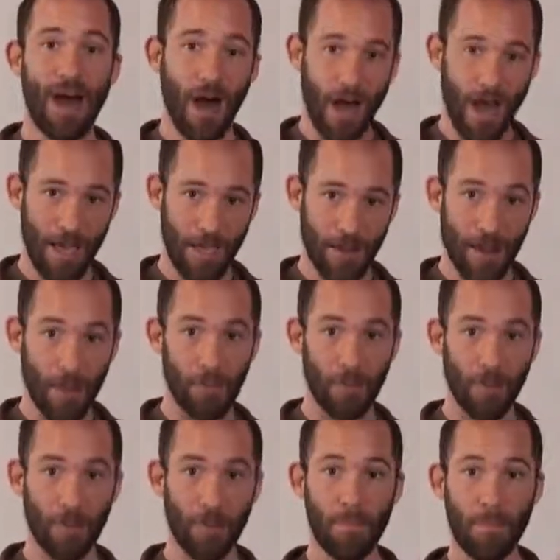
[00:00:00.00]
I
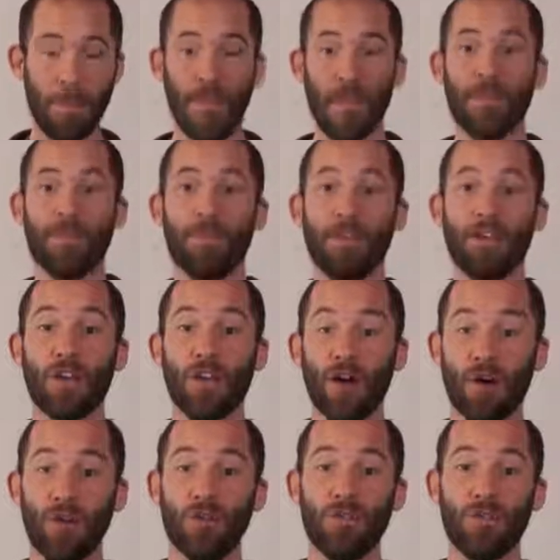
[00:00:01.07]
upload PHP
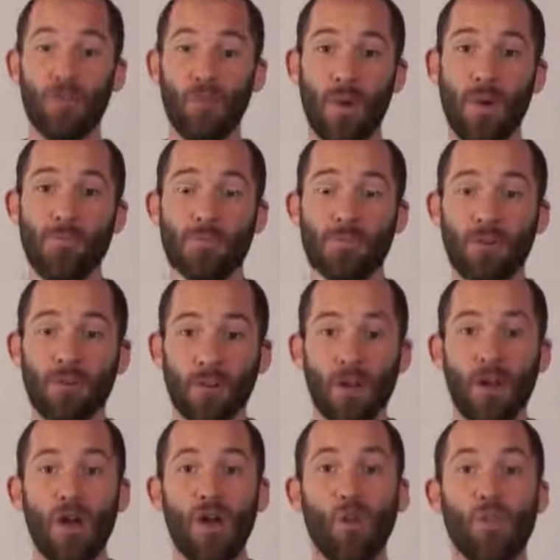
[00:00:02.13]
code to the web
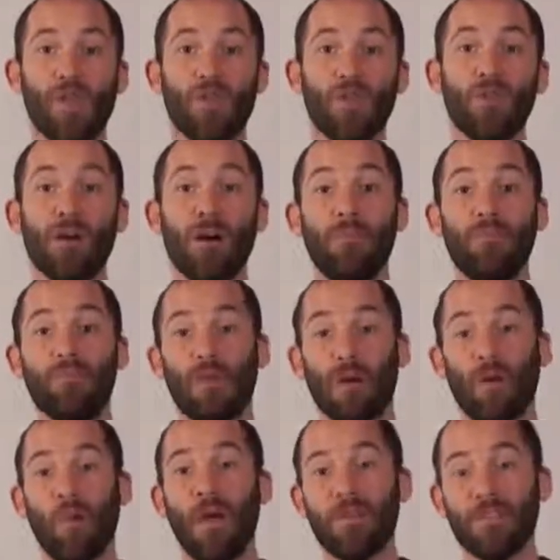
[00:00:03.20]
server. When you come to
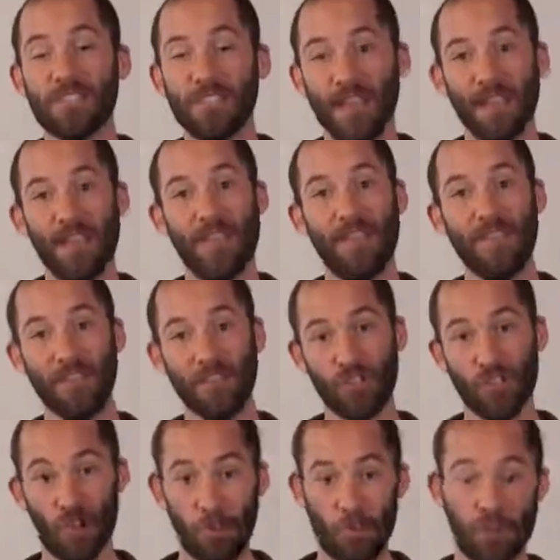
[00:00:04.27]
our website, the
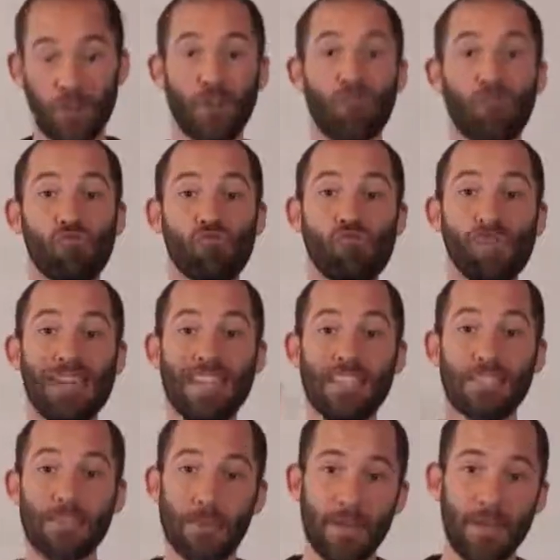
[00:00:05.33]
interpreter
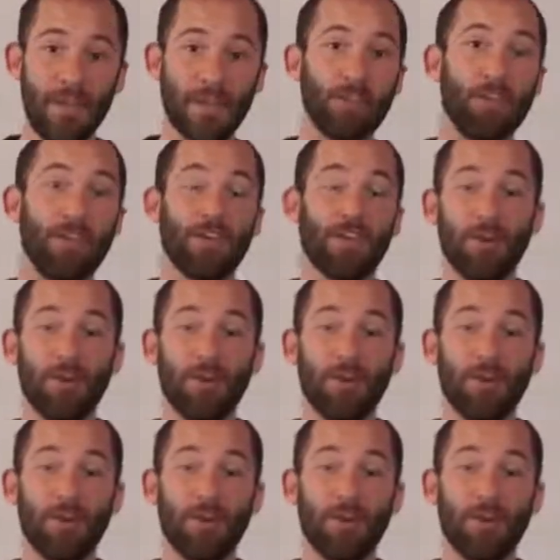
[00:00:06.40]
reads the PHP